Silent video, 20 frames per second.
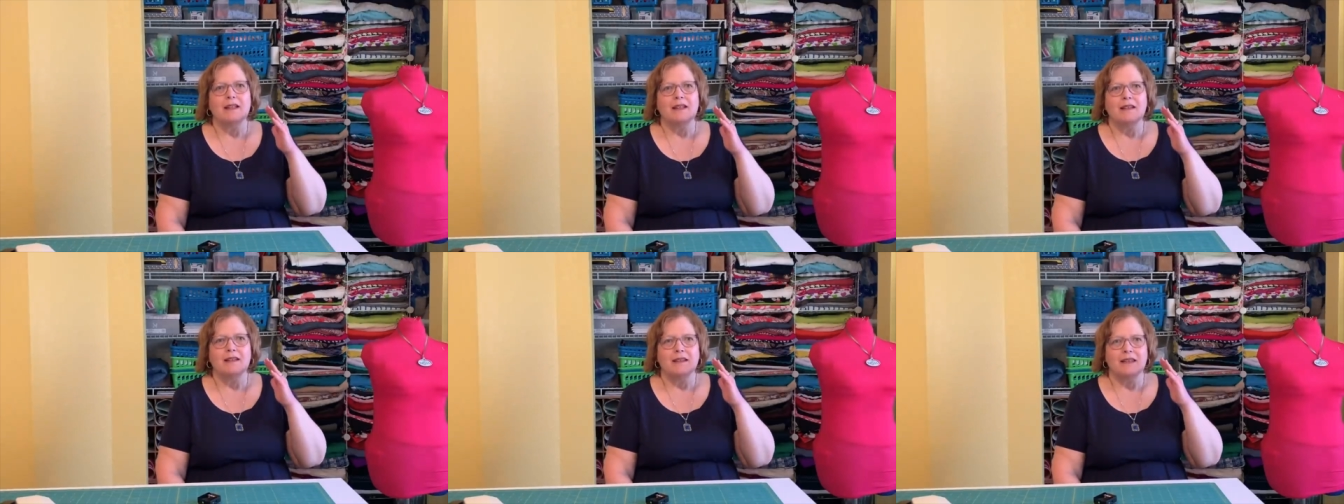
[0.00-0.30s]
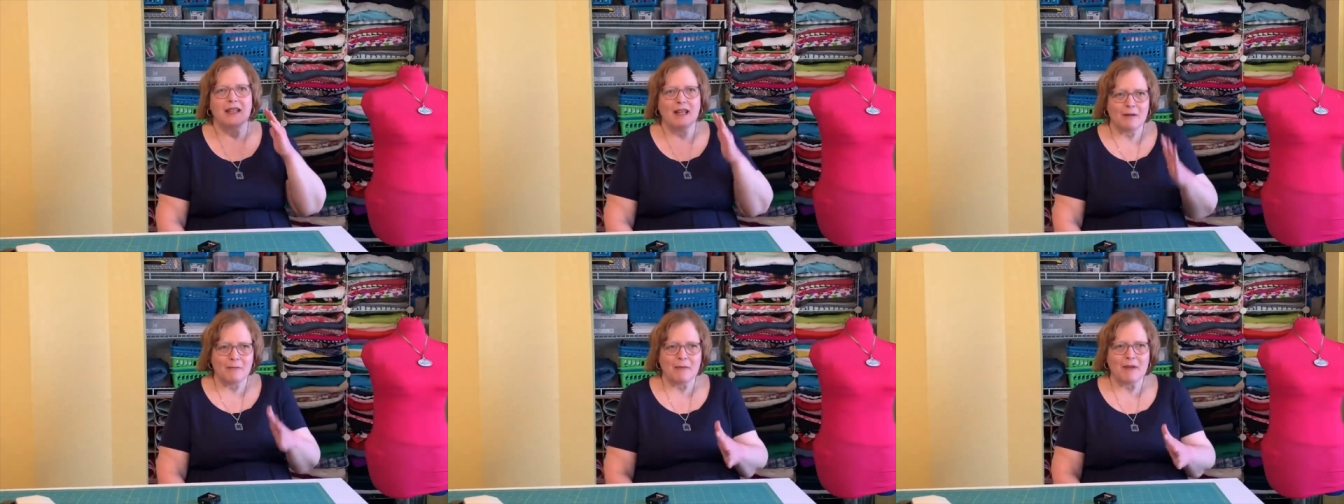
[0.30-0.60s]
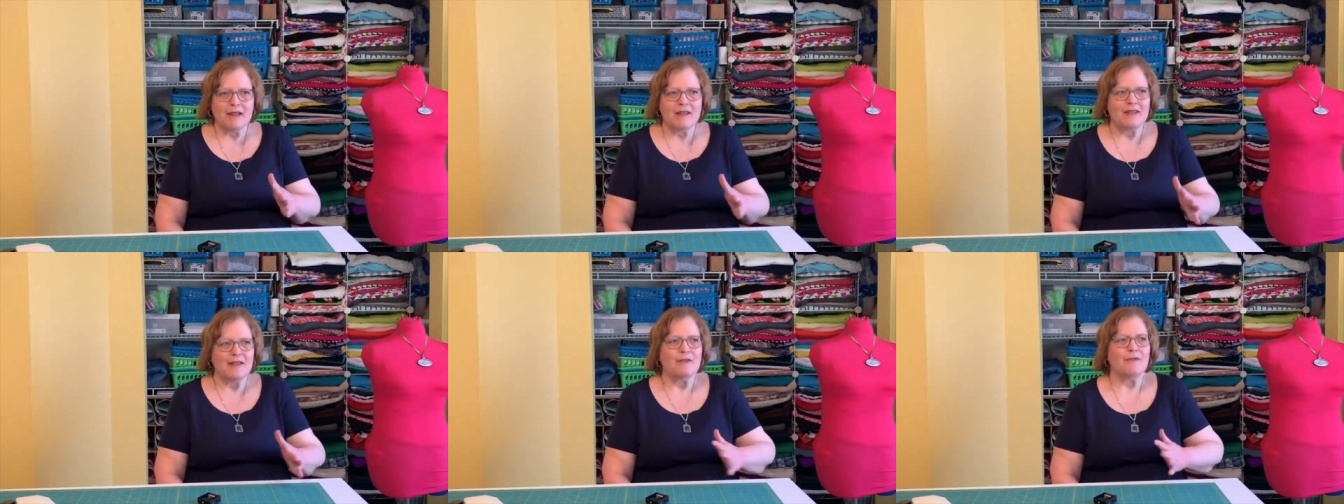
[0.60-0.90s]

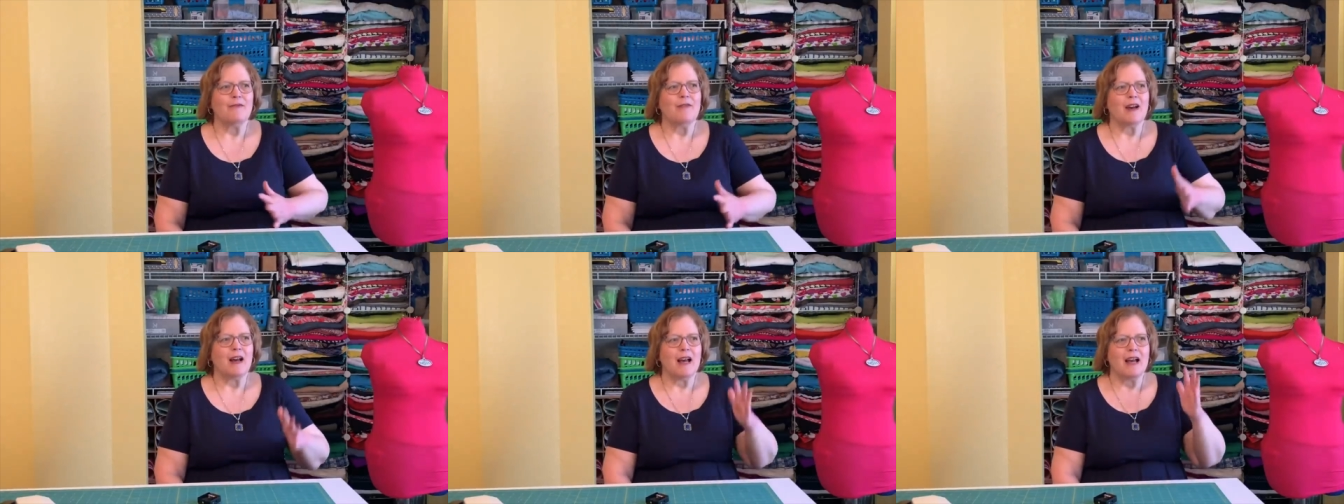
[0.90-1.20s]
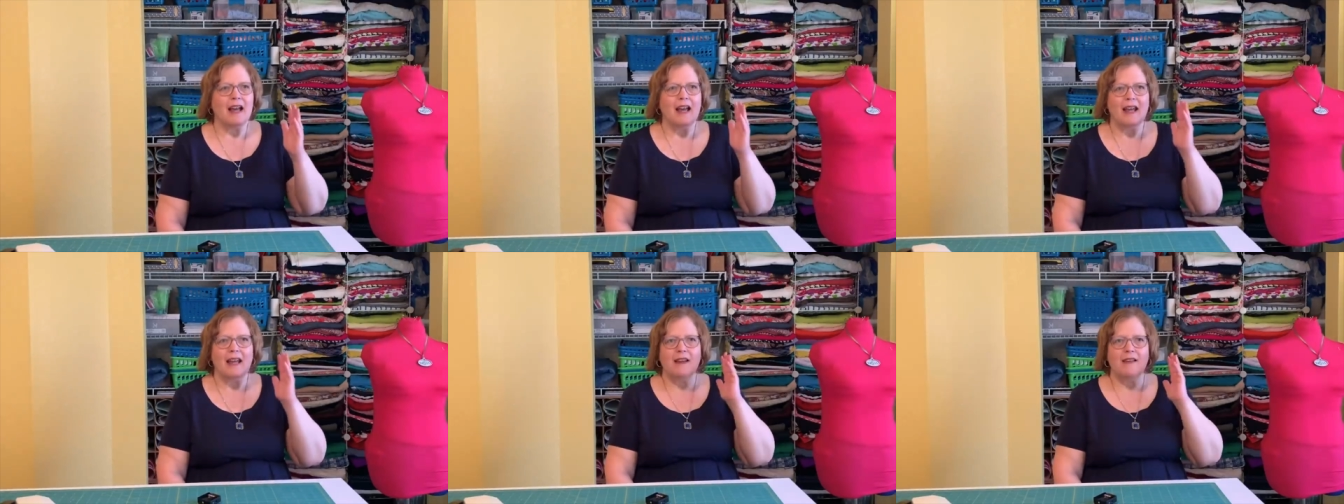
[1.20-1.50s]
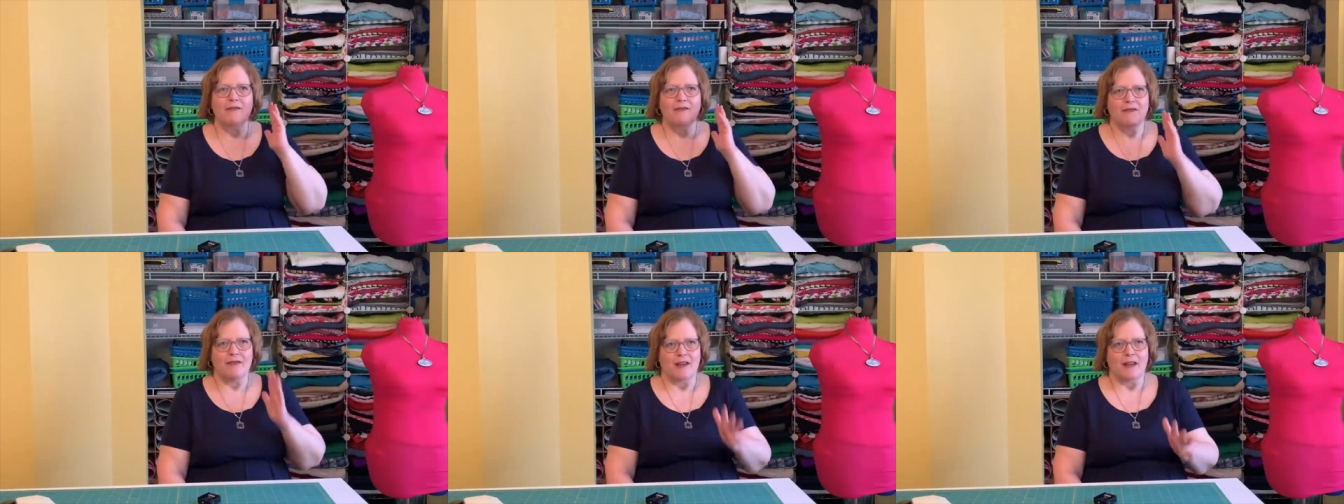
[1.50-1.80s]

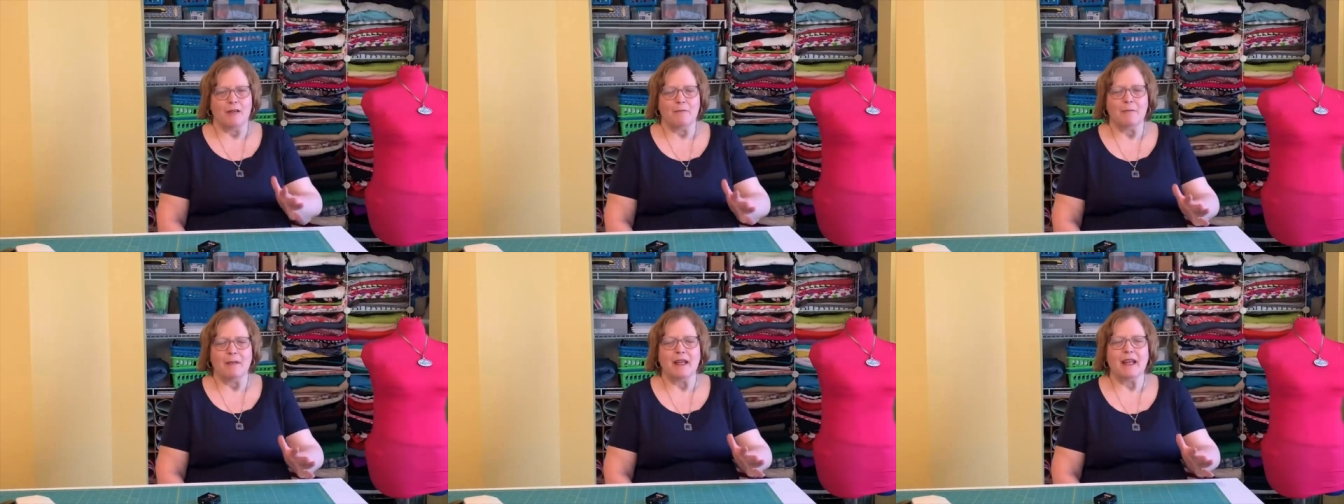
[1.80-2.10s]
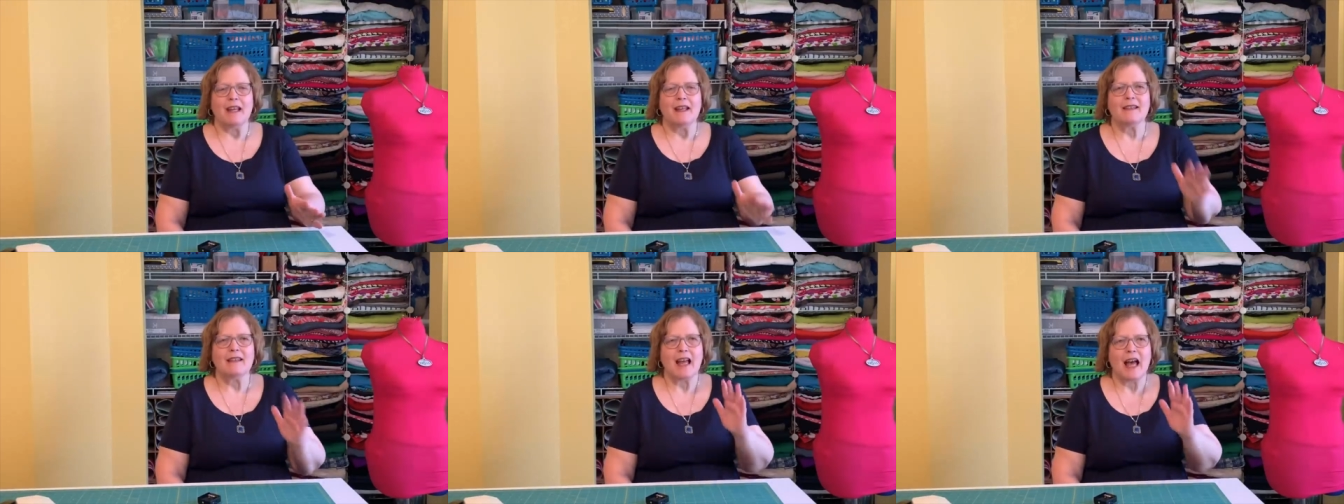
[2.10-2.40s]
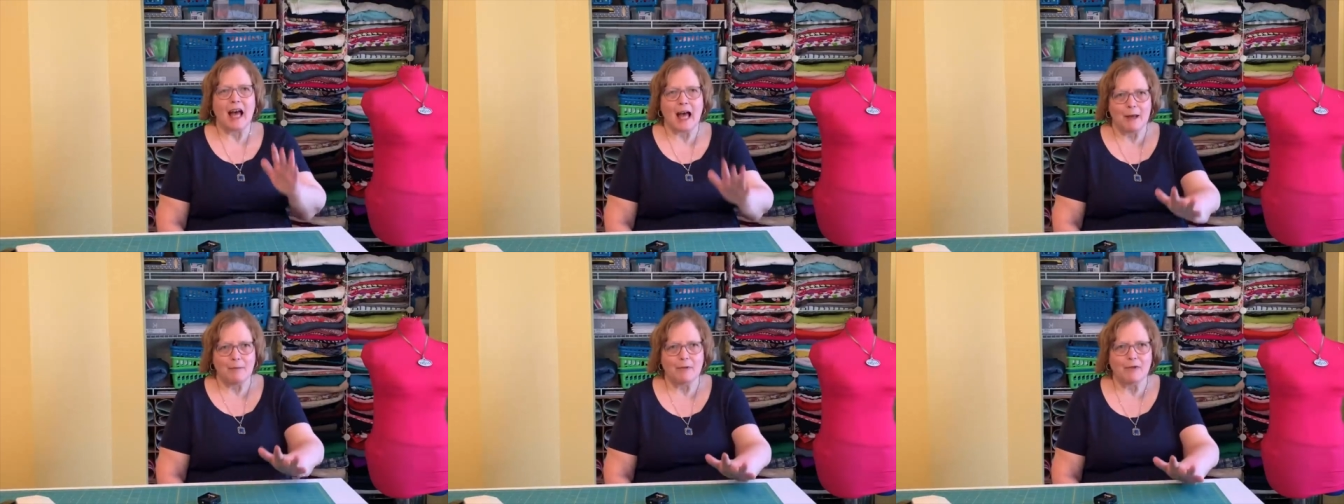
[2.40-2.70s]
demystify fit, because
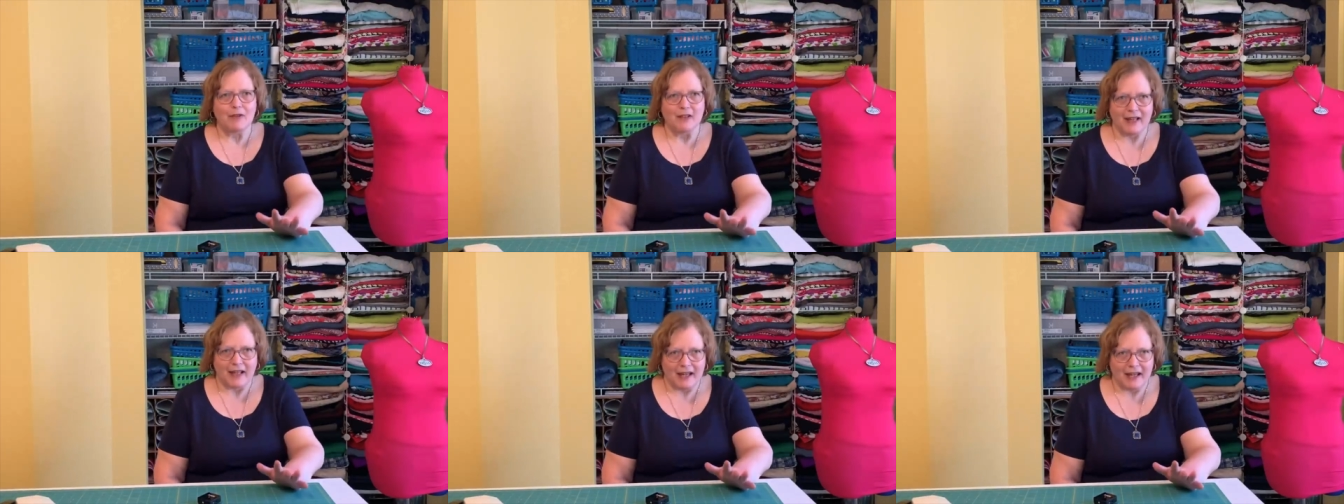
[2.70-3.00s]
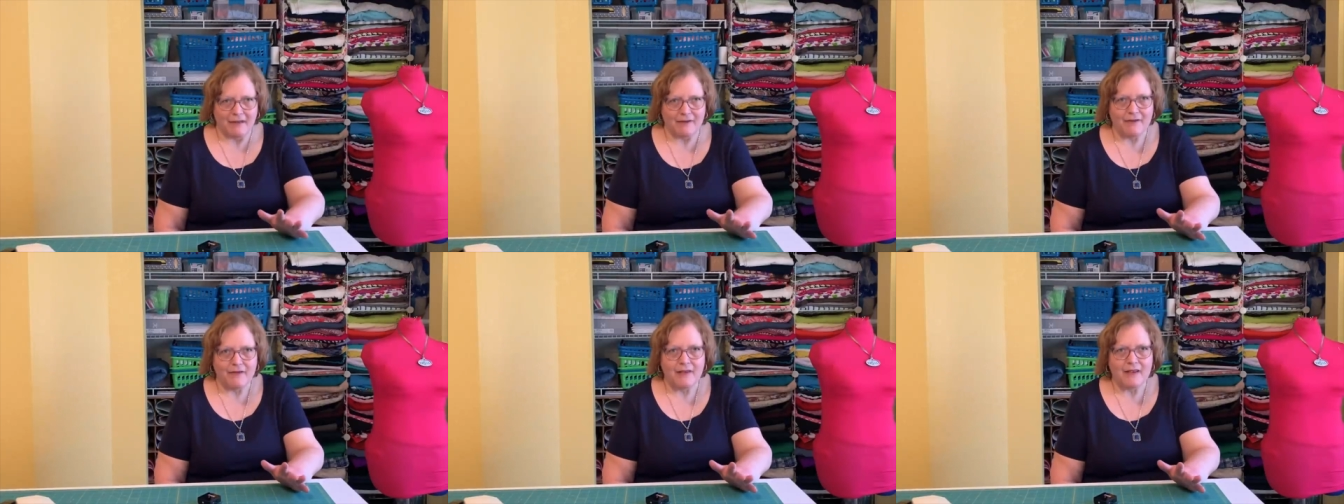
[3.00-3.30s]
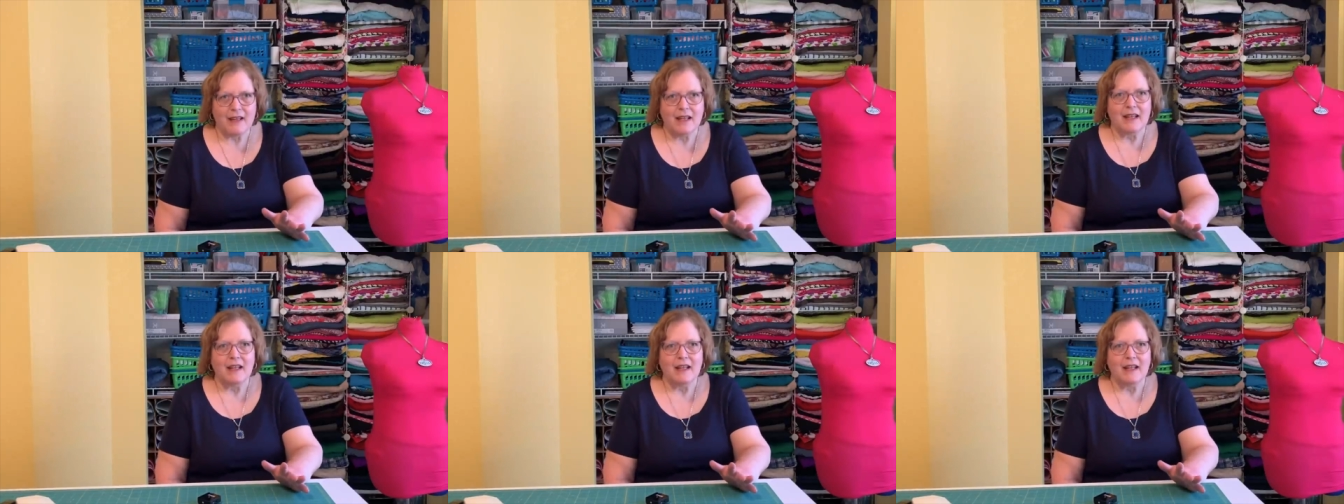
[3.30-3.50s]
I believe